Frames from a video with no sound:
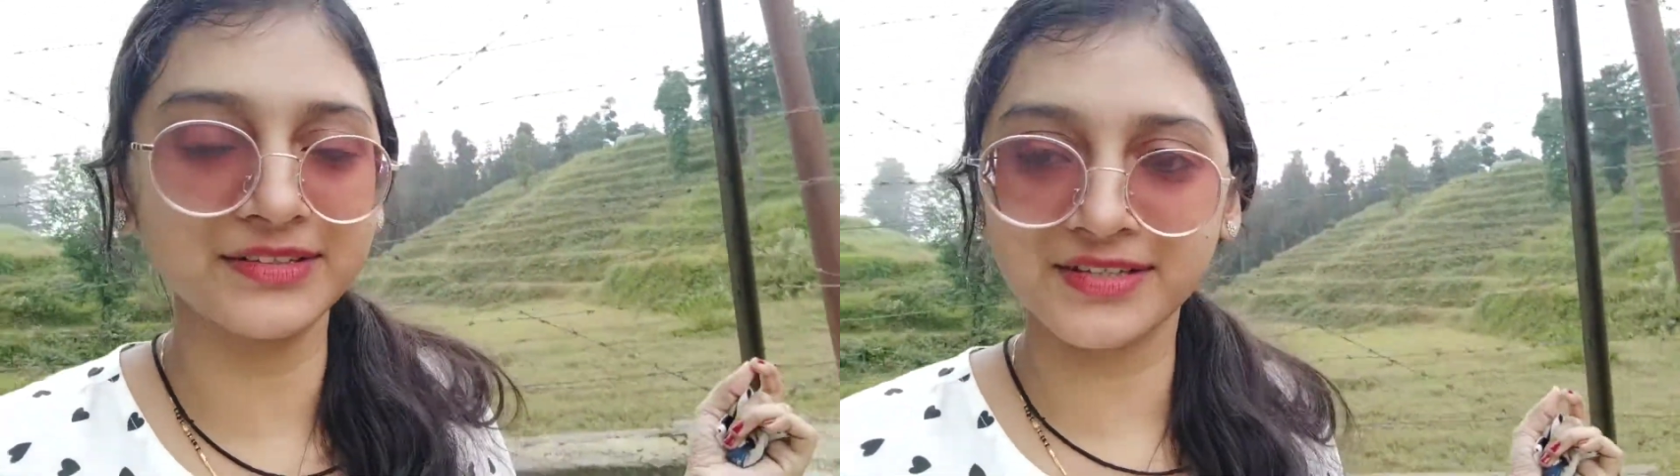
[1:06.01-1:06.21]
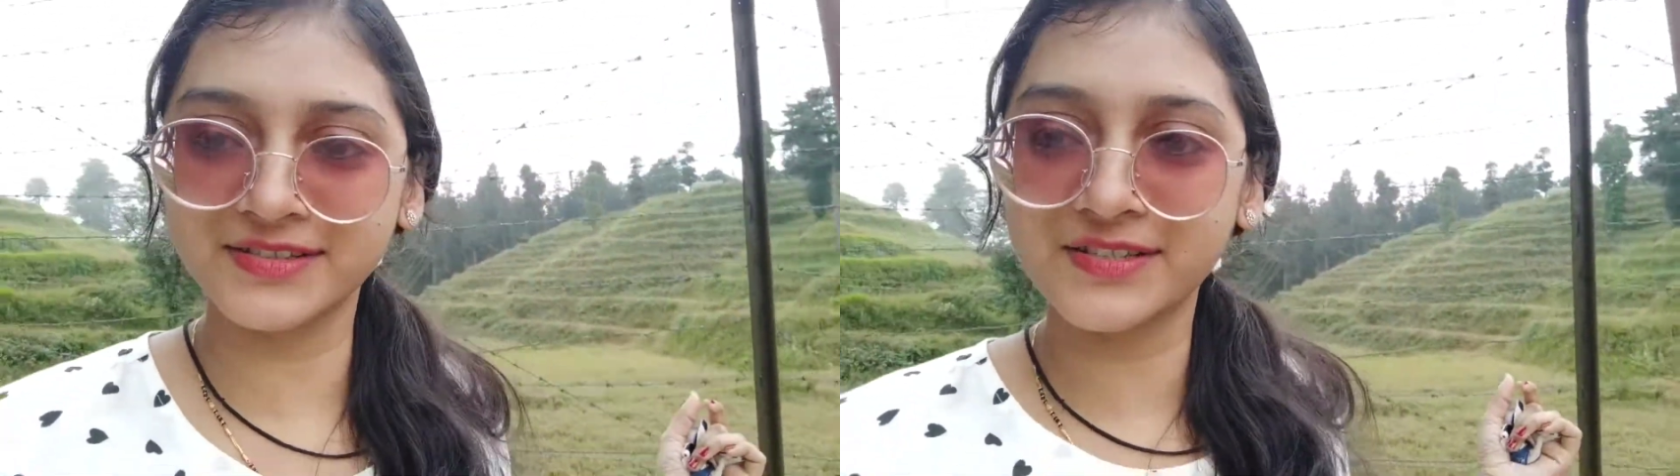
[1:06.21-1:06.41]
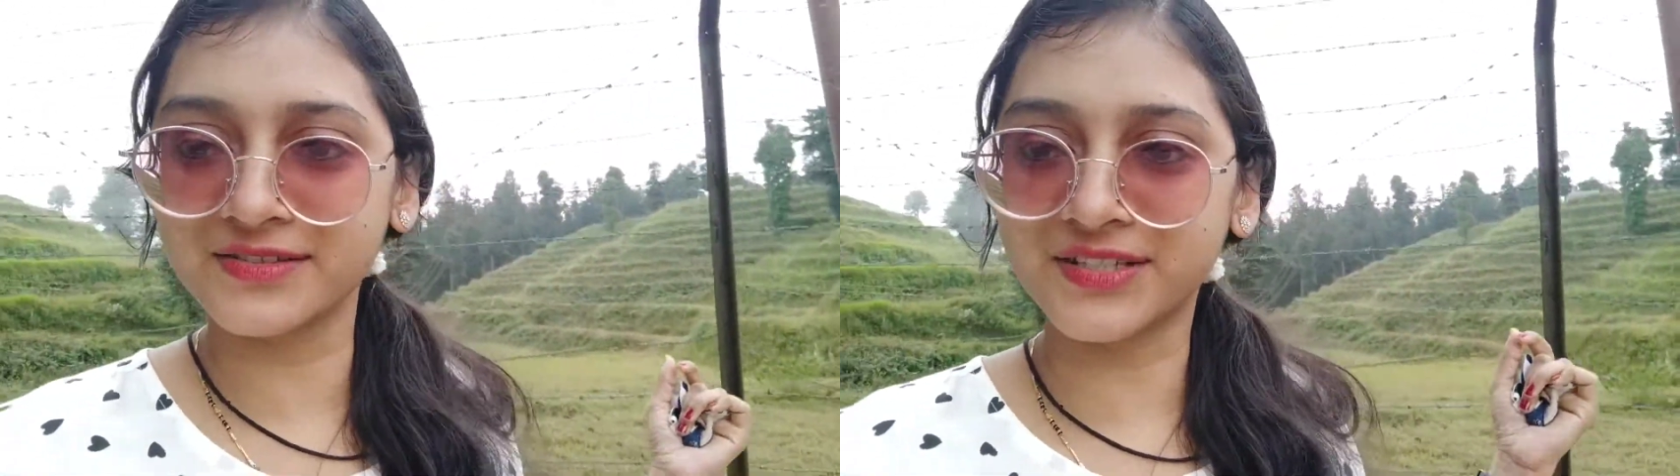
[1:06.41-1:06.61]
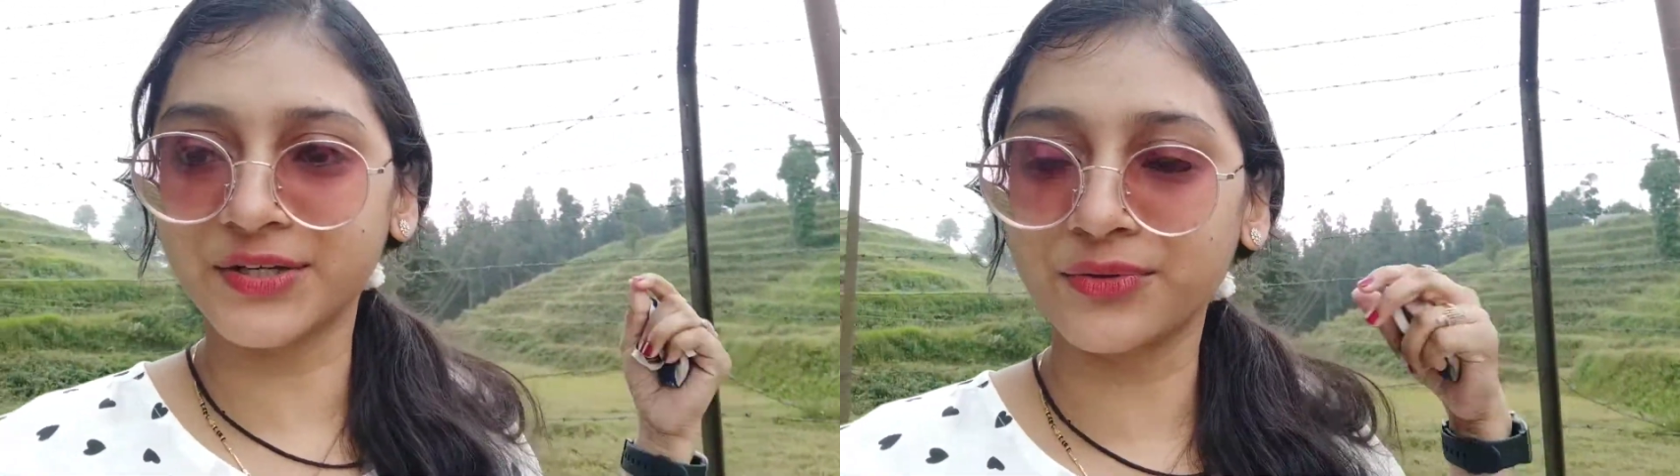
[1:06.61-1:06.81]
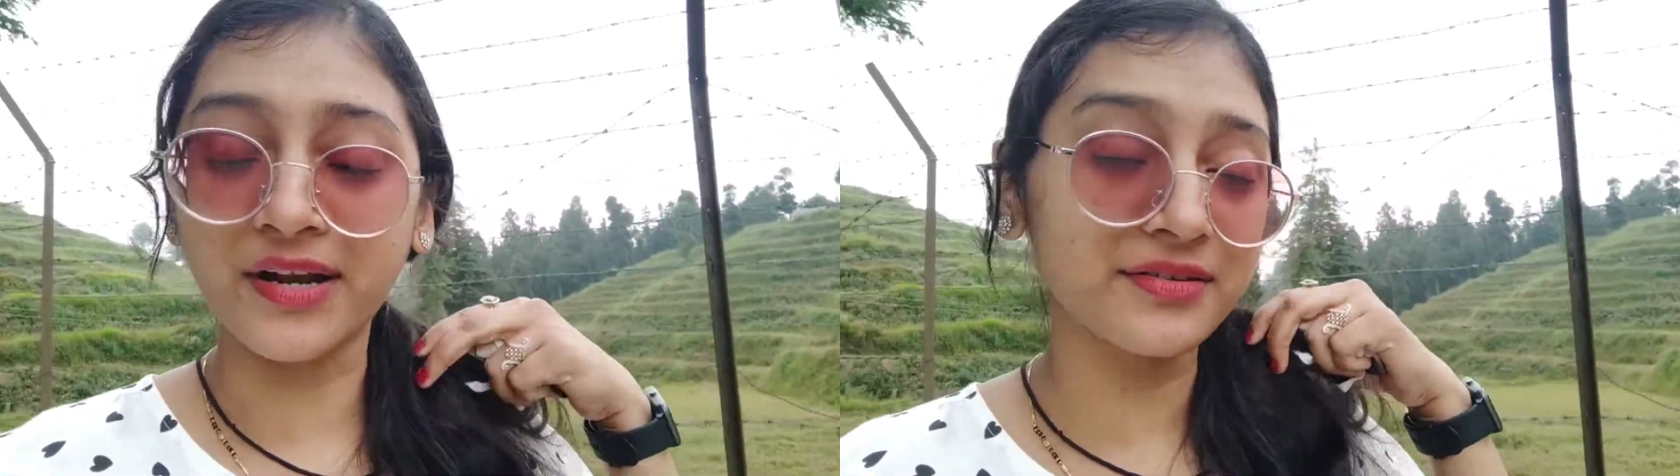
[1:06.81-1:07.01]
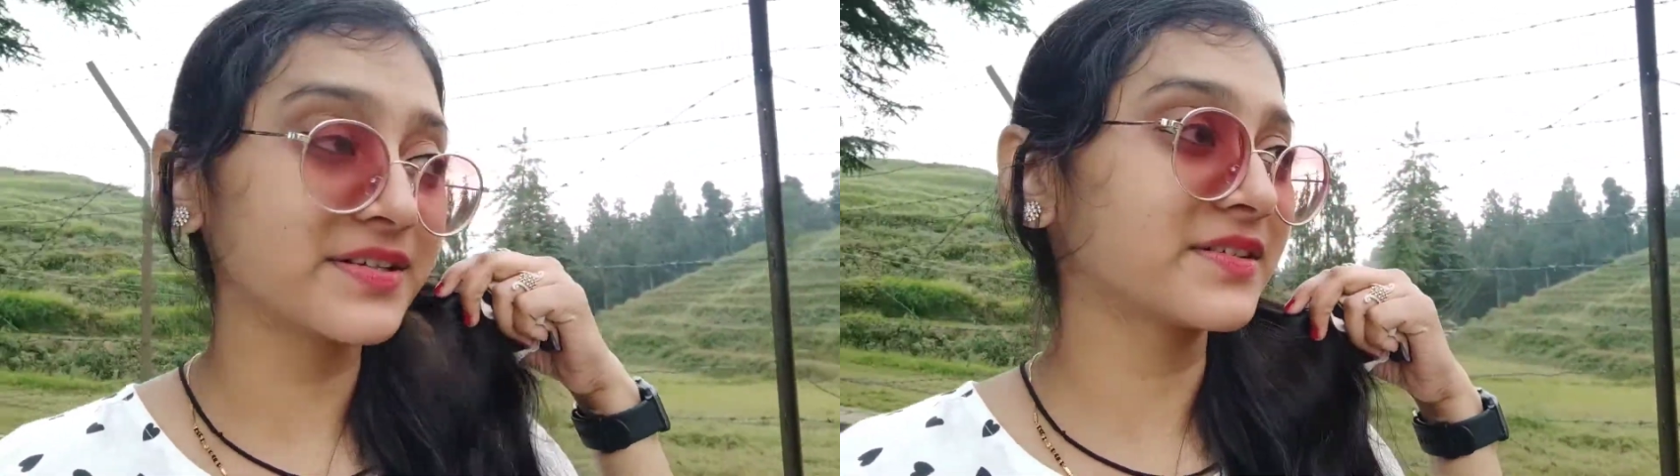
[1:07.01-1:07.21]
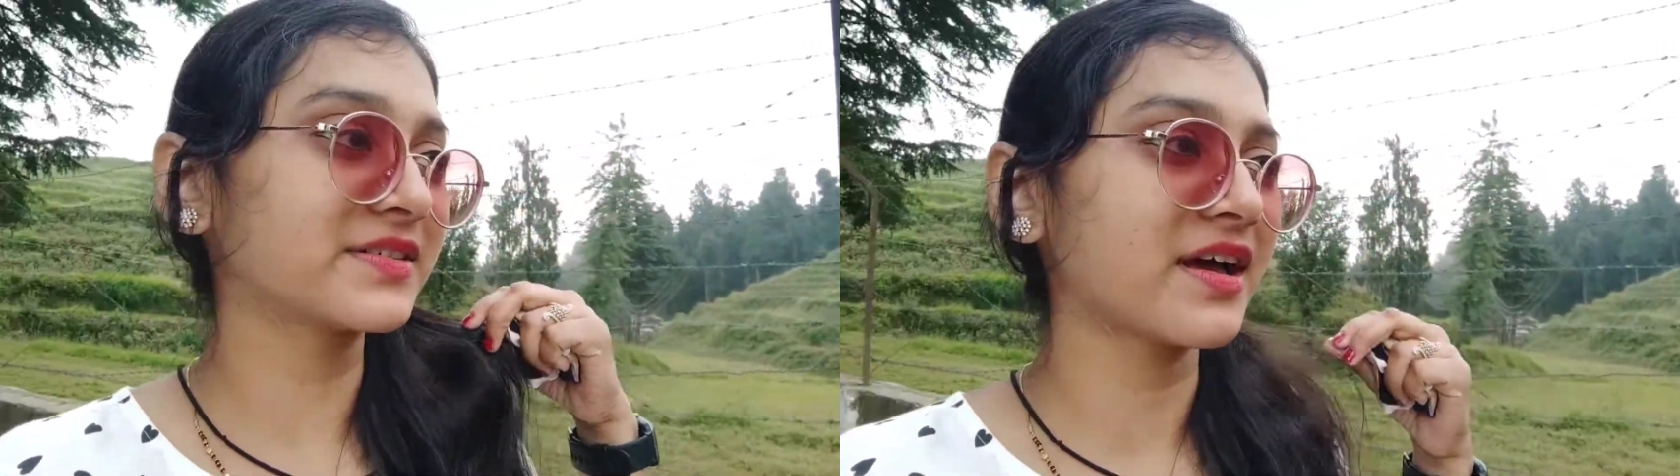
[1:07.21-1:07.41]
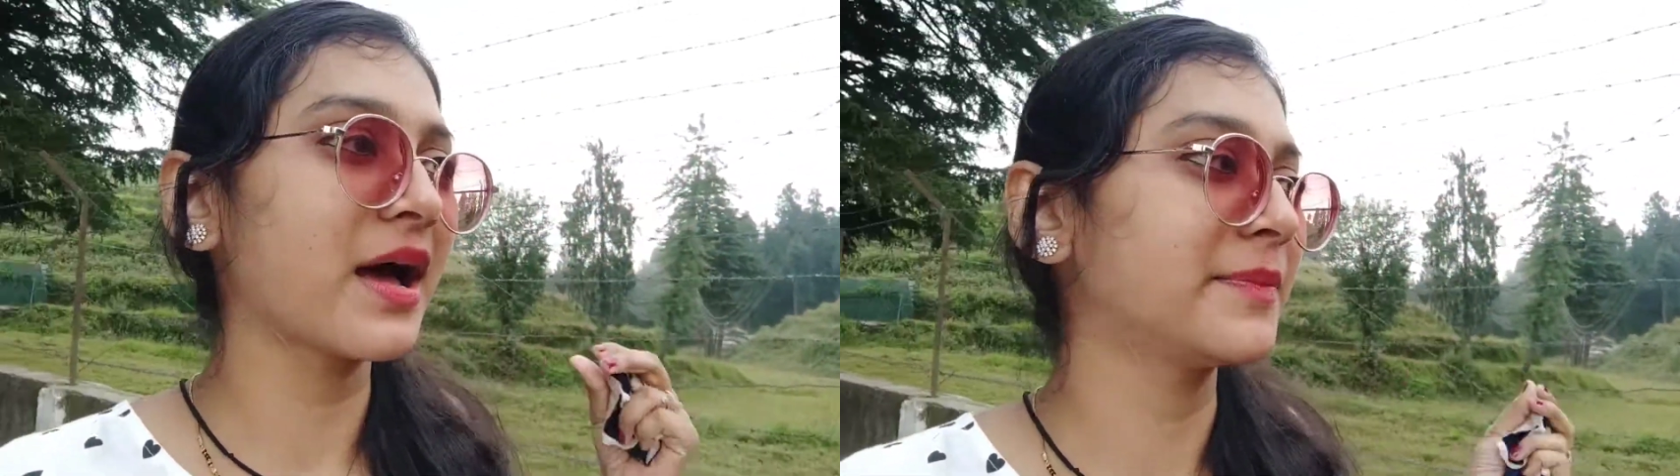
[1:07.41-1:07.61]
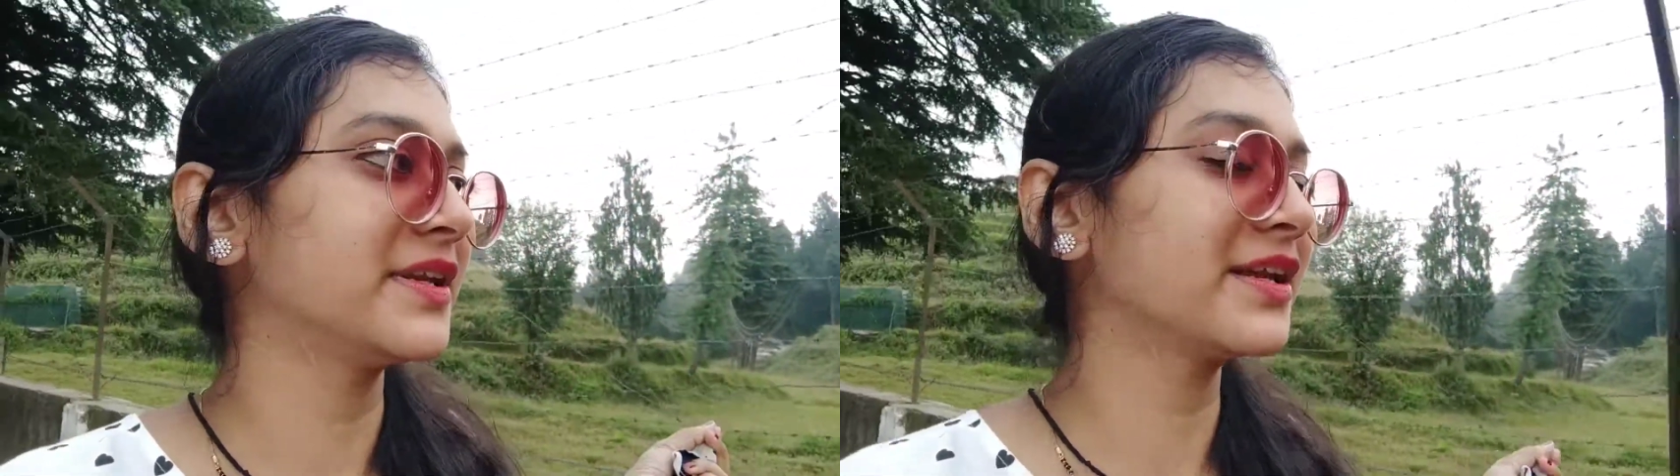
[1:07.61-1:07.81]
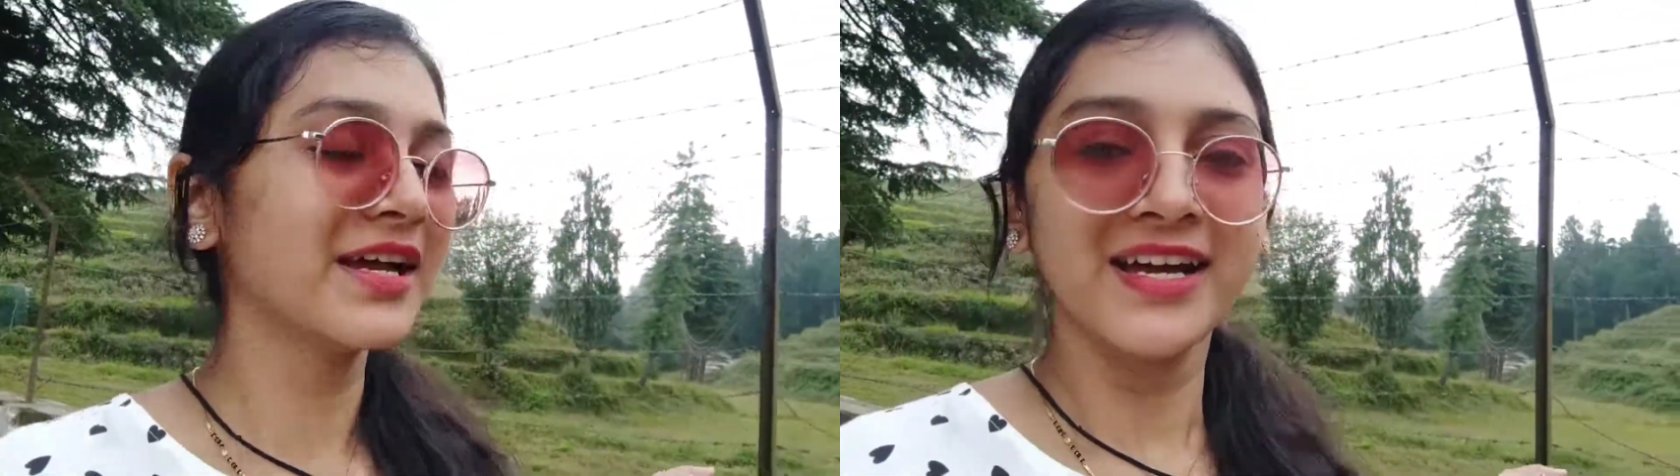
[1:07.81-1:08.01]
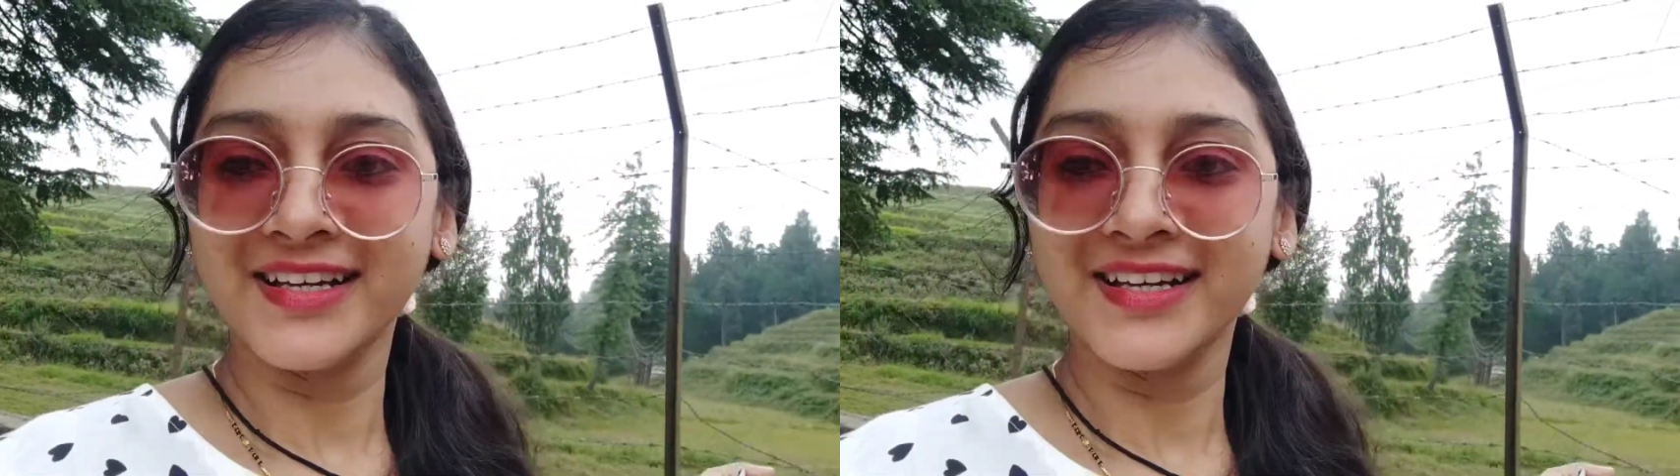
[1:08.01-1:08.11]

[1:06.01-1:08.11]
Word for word: the research institute and research are happening